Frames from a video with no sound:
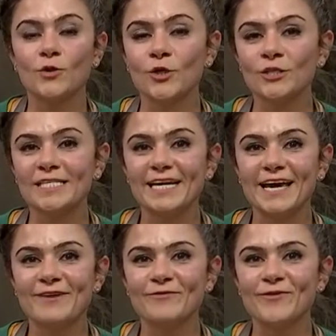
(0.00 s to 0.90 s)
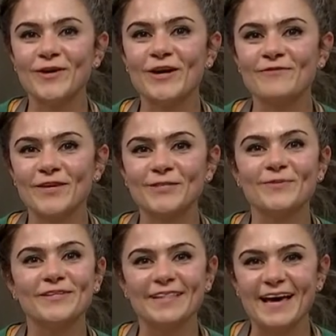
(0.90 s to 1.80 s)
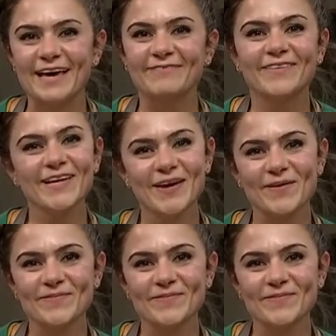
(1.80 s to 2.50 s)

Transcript: Thursday night for a Facebook Live video.